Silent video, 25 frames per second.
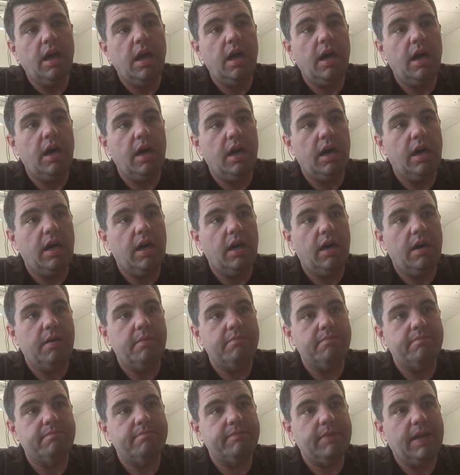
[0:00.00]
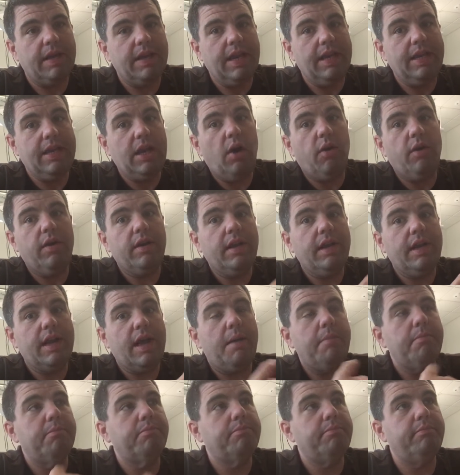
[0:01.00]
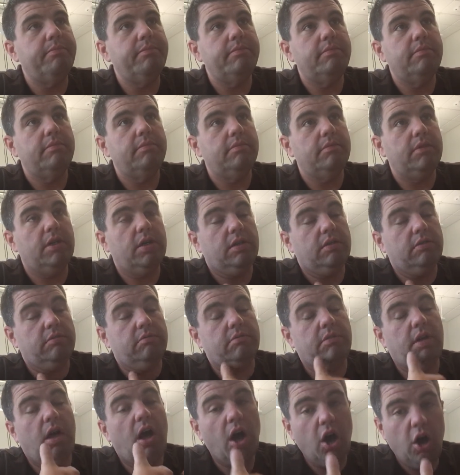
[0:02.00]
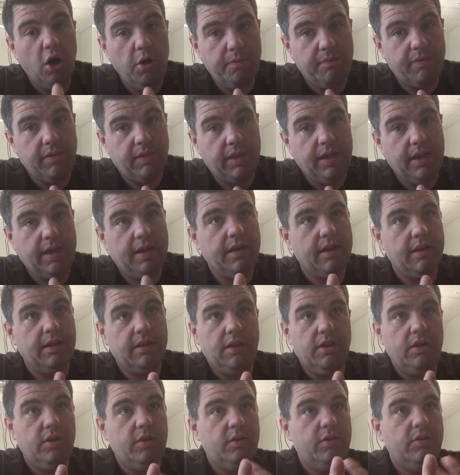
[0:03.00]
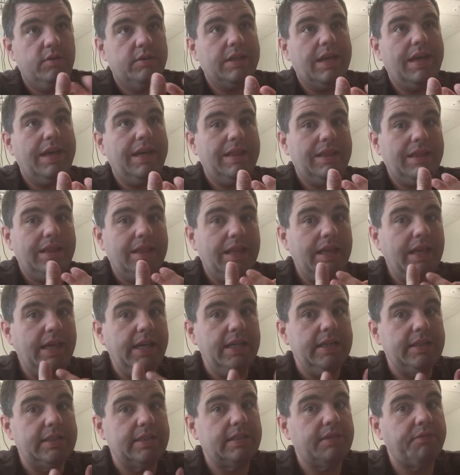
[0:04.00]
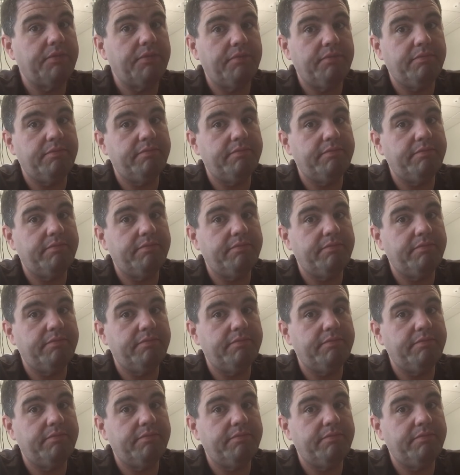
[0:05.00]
And knowing that I'm hopefully going to lose at least